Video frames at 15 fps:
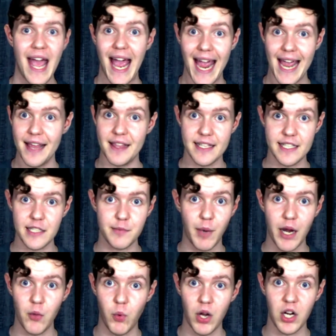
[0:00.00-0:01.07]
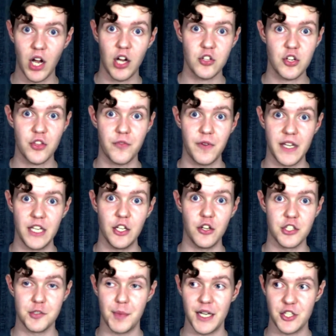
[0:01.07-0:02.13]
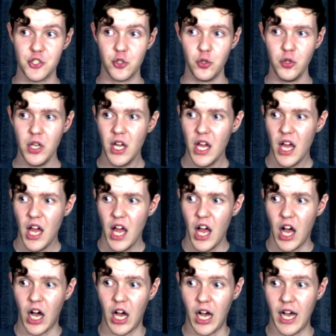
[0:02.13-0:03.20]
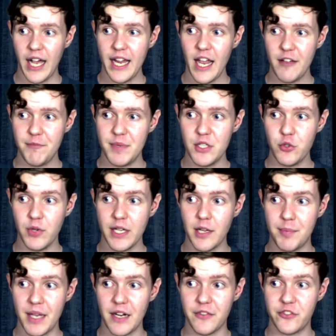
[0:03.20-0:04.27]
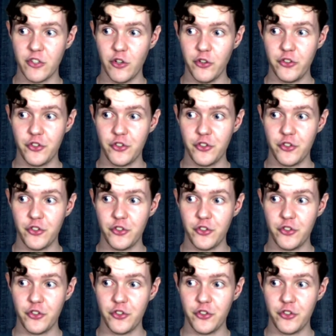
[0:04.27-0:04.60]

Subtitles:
and this is my 100th video special, I have been doing a bit of soul